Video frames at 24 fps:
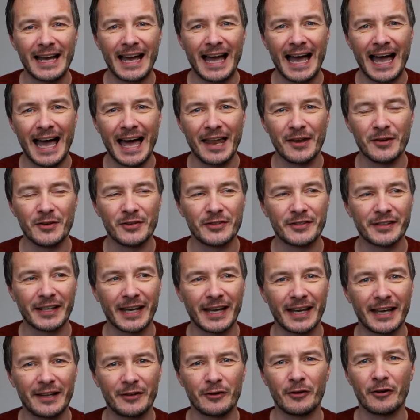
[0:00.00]
And
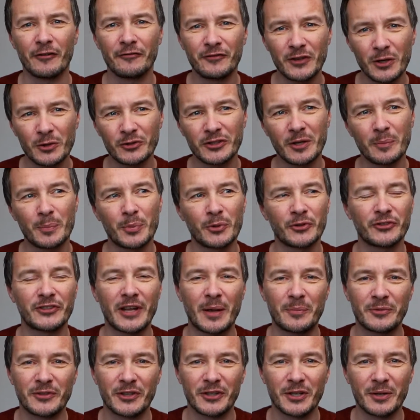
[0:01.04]
uh, there are a few simple
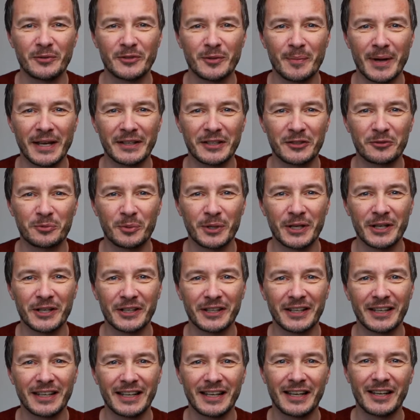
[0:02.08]
steps to do to make this
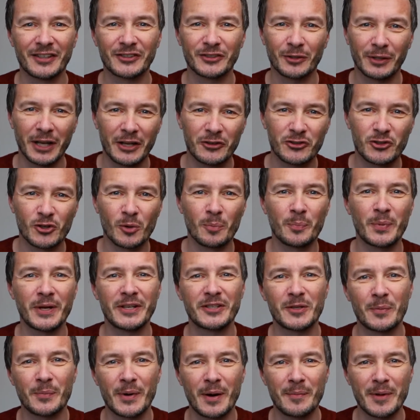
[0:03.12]
work. So let's jump
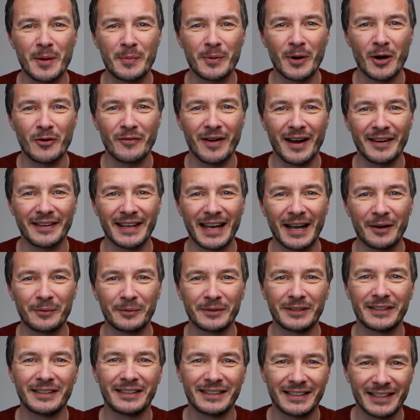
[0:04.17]
into Premiere Pro right now
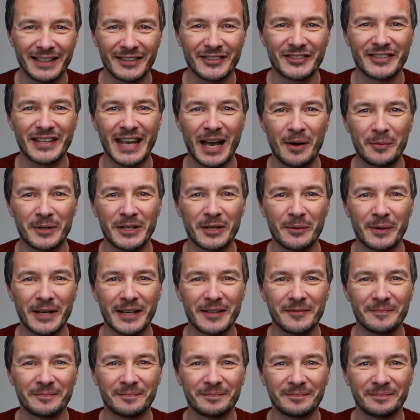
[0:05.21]
and see how we do it.